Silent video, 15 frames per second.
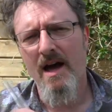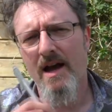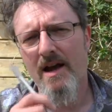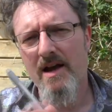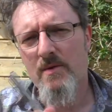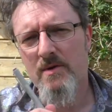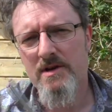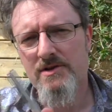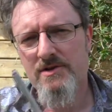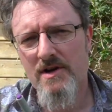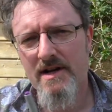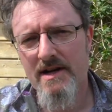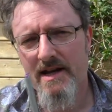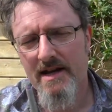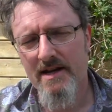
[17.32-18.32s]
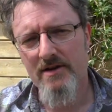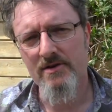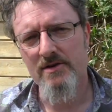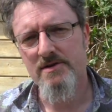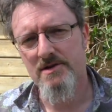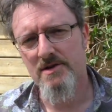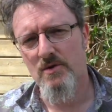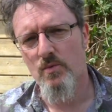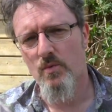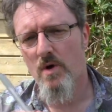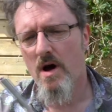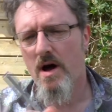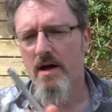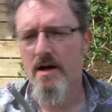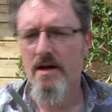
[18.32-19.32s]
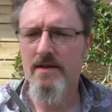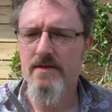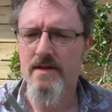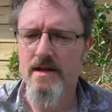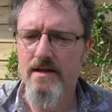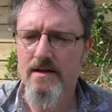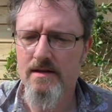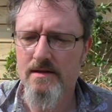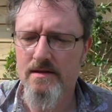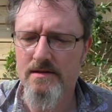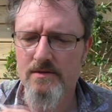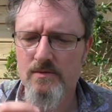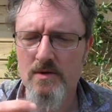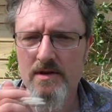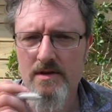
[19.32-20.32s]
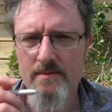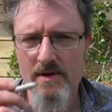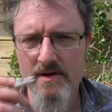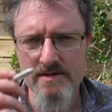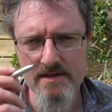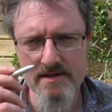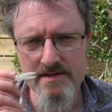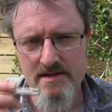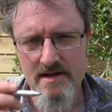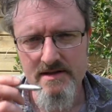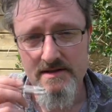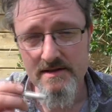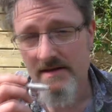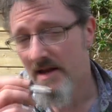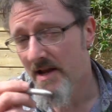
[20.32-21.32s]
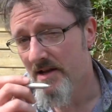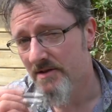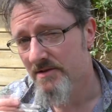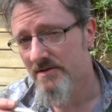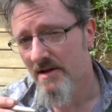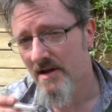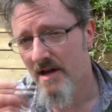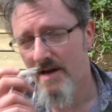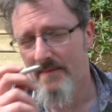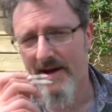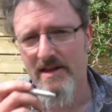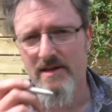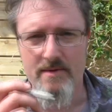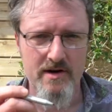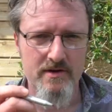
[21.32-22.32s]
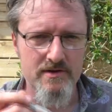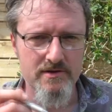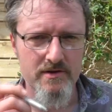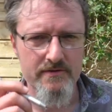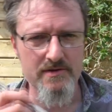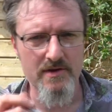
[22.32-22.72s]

And I want to try to get across to you why I think this is one of the most exciting things about the Microsoft